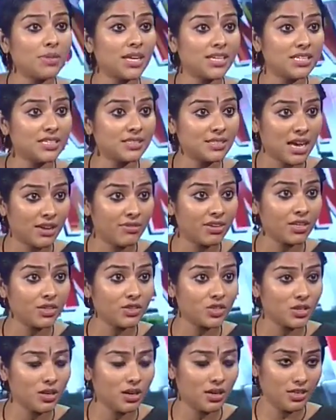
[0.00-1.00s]
that he's
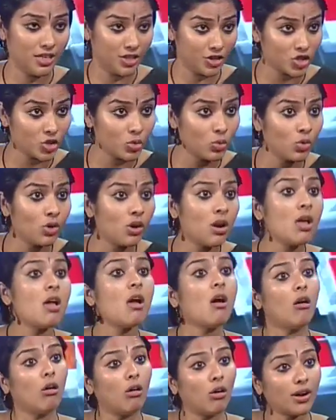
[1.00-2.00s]
having in school
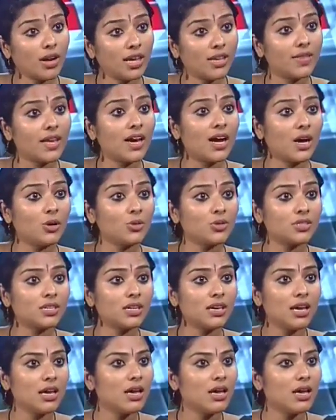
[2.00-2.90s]
or in the house,